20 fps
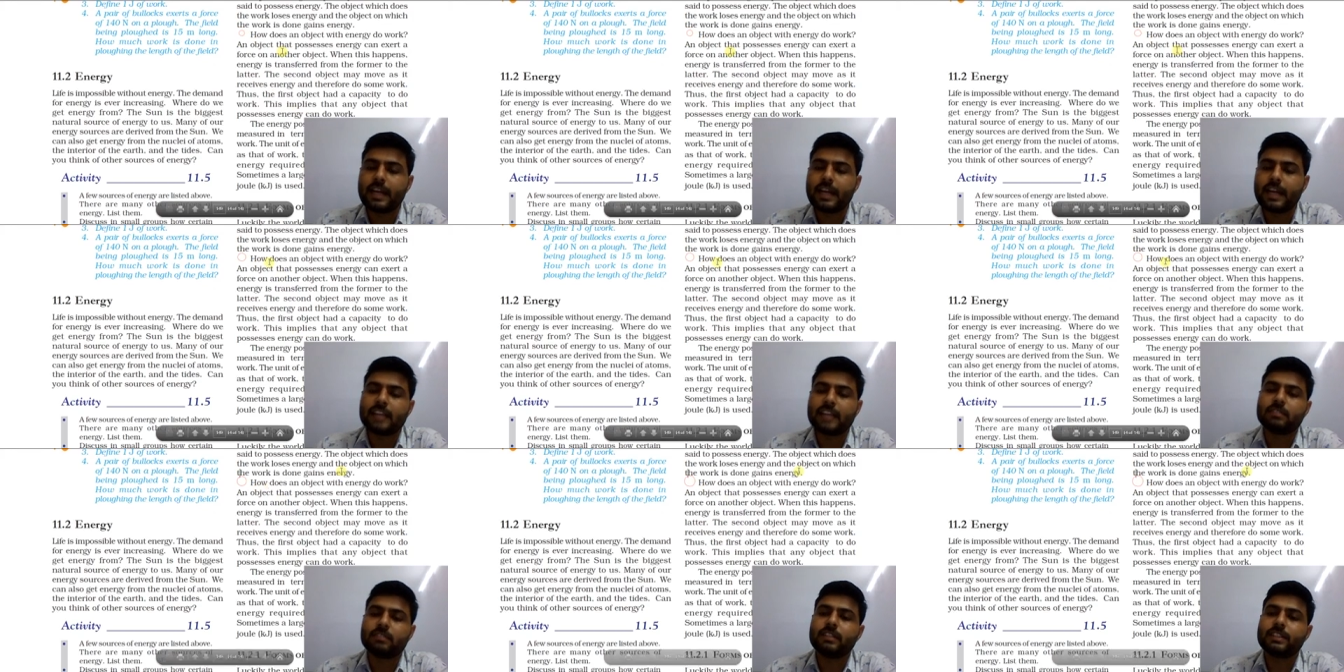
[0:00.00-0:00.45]

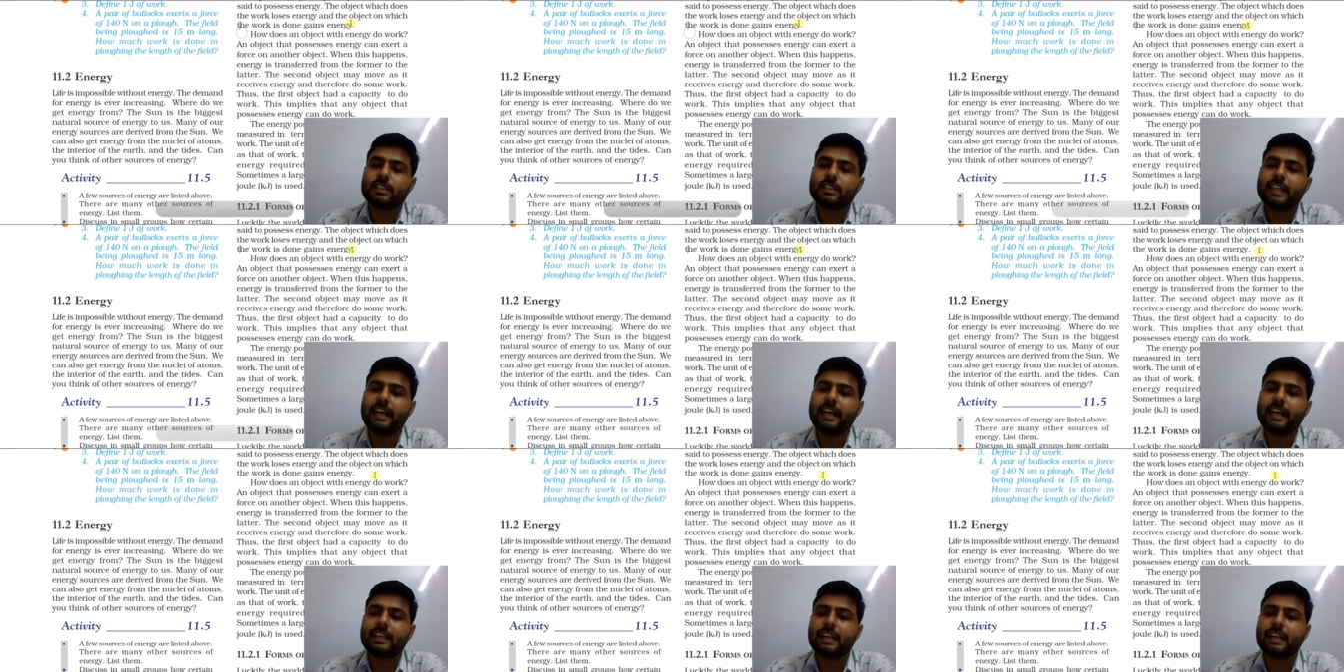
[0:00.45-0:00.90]
As we
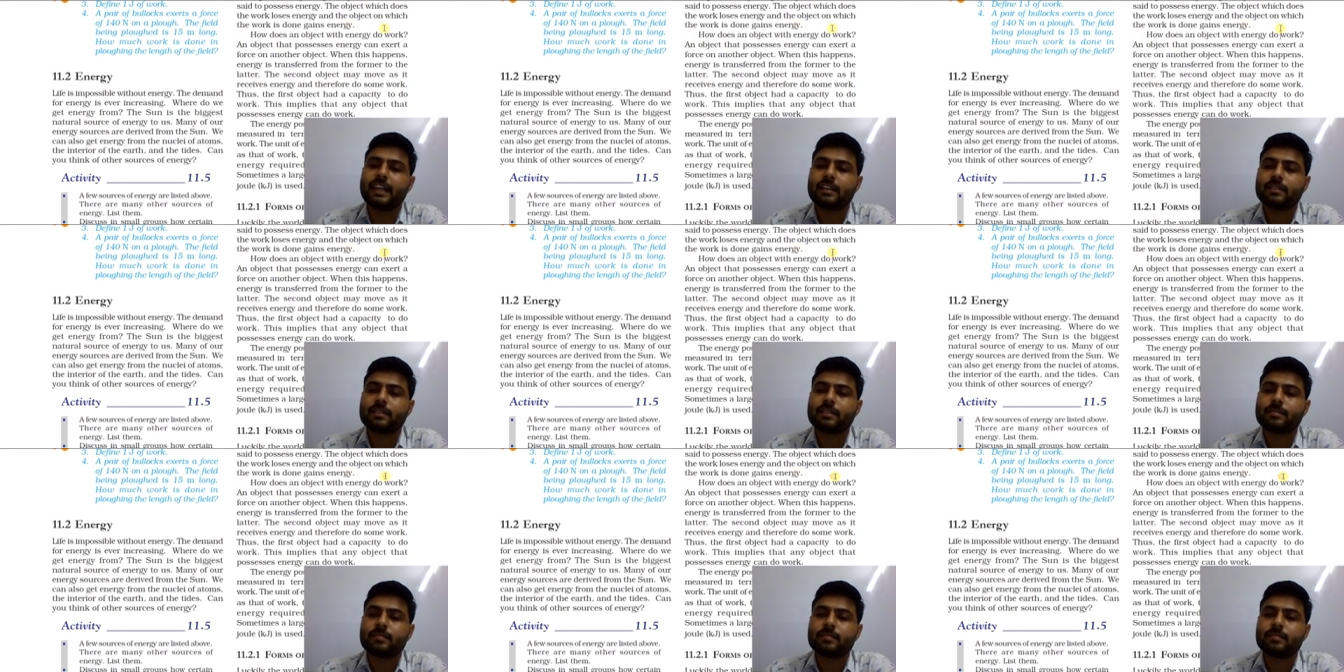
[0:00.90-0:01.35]
said that
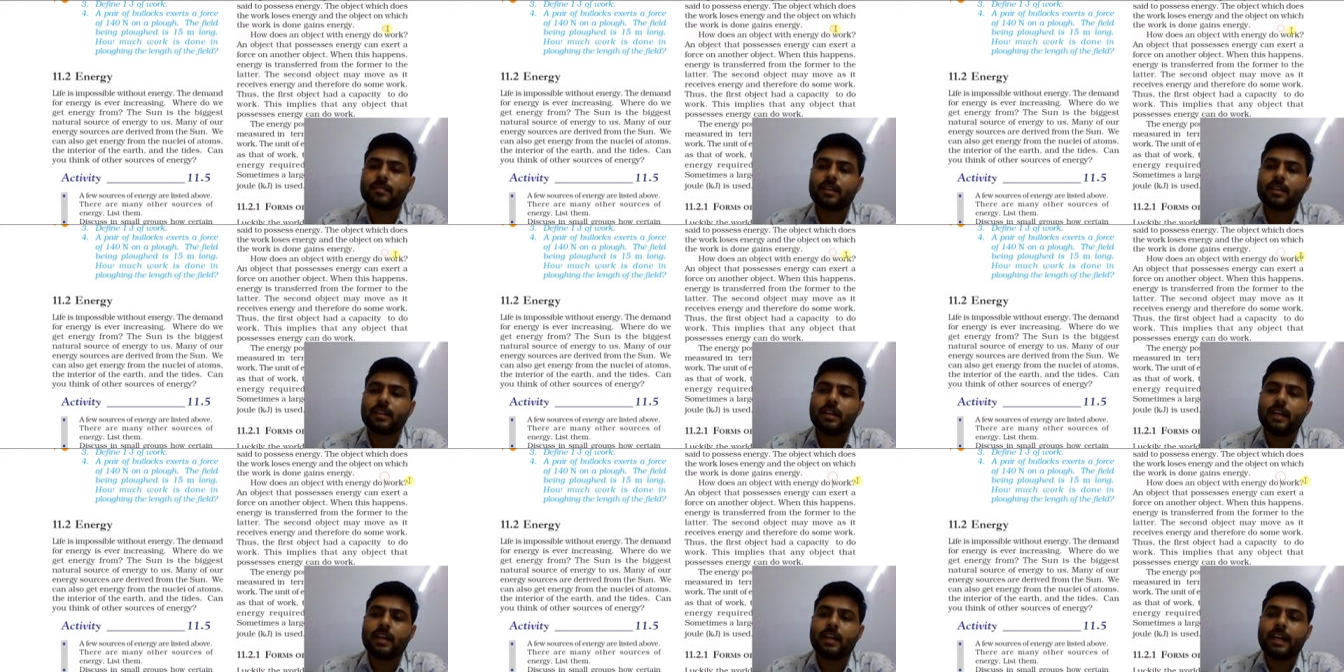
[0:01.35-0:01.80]

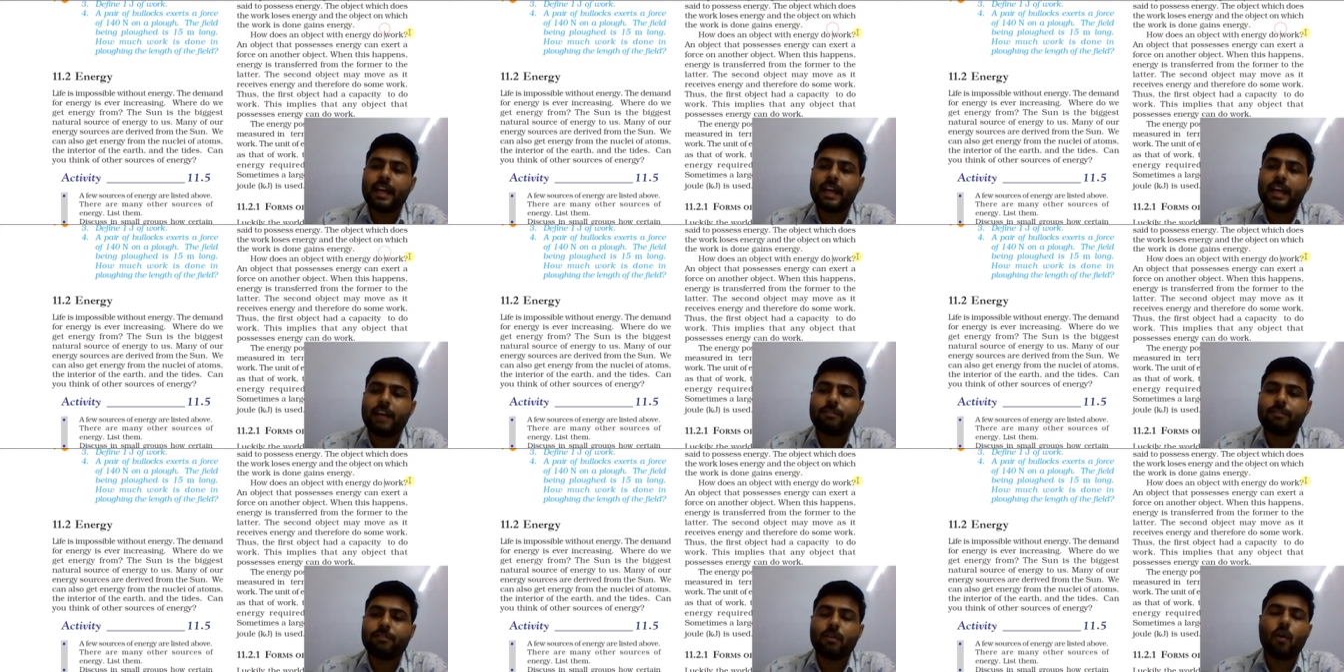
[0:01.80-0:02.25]

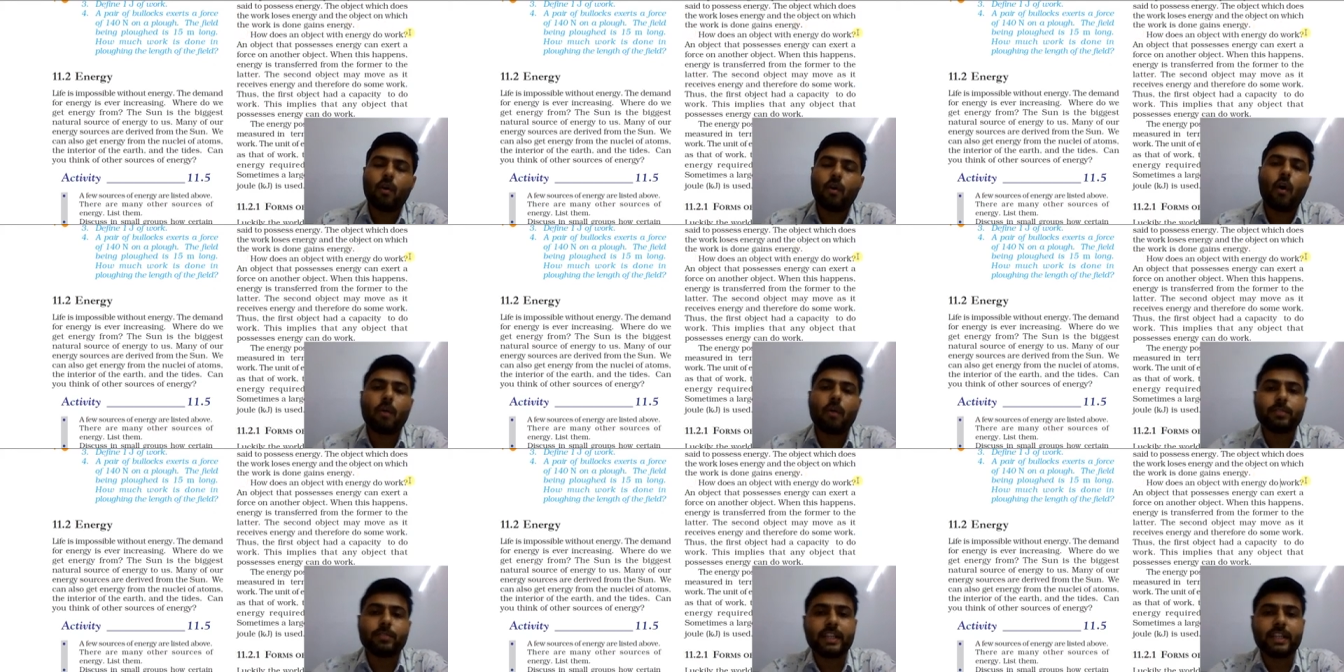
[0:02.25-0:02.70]
if
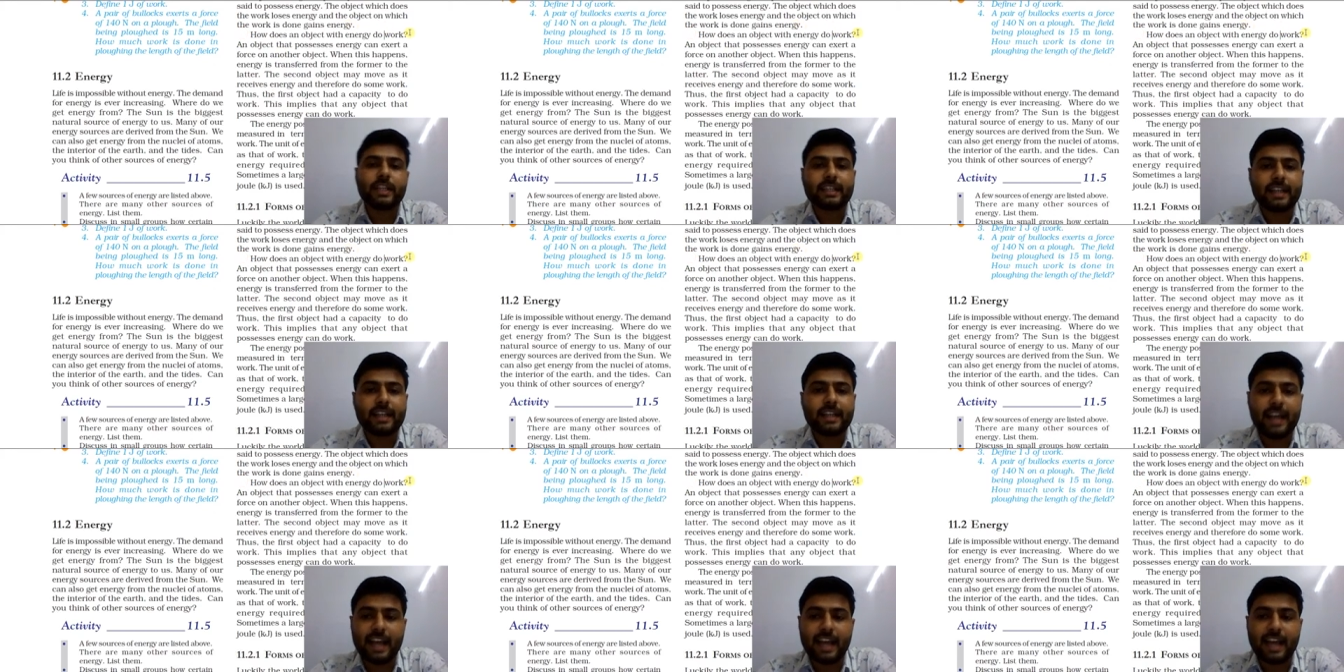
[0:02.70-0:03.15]

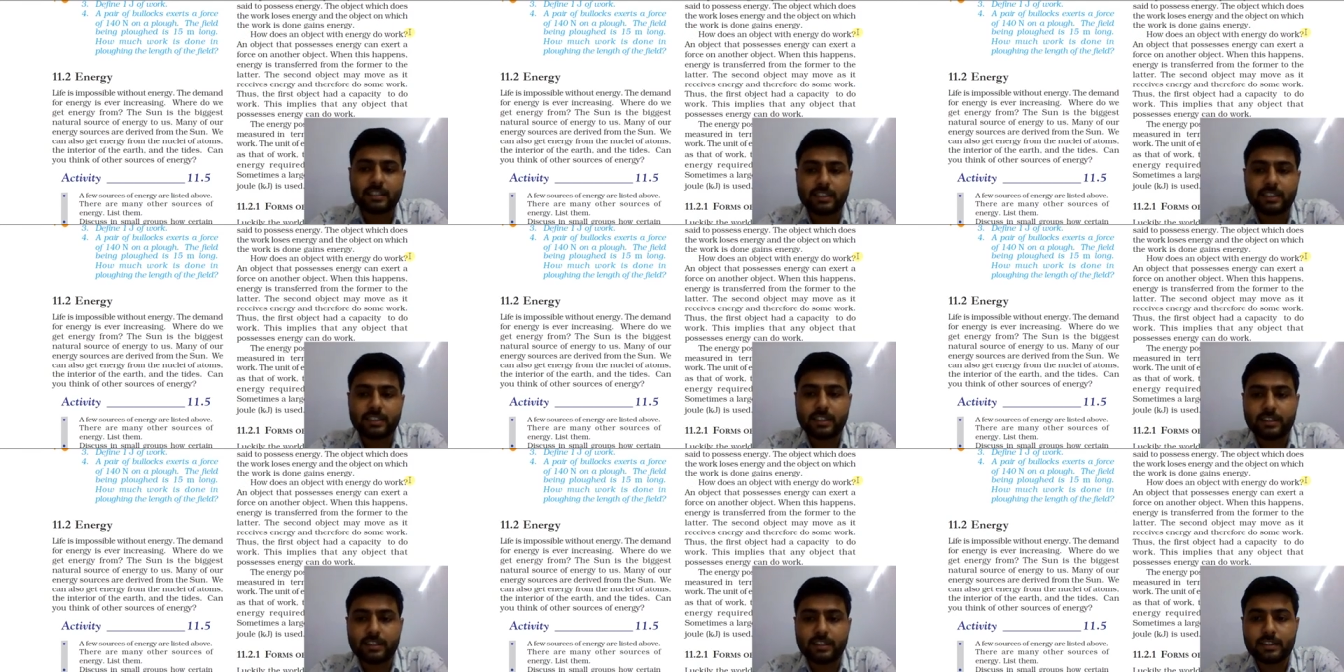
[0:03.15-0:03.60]
object has
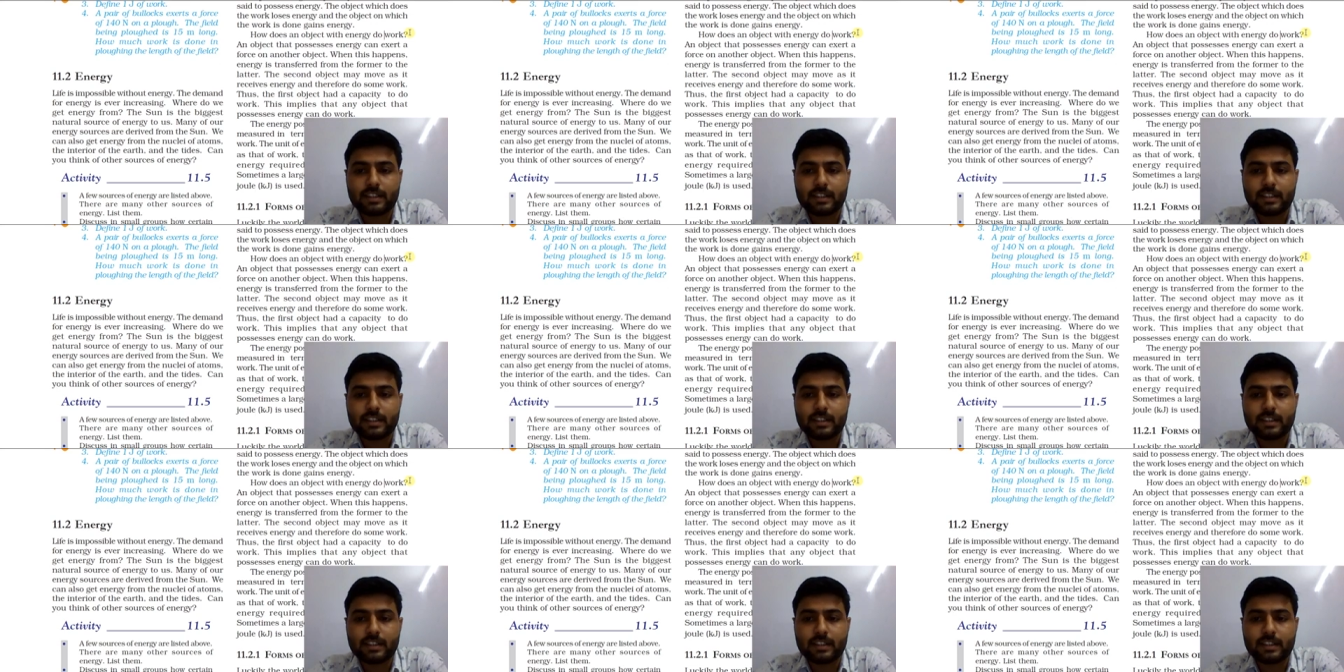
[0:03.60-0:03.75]
a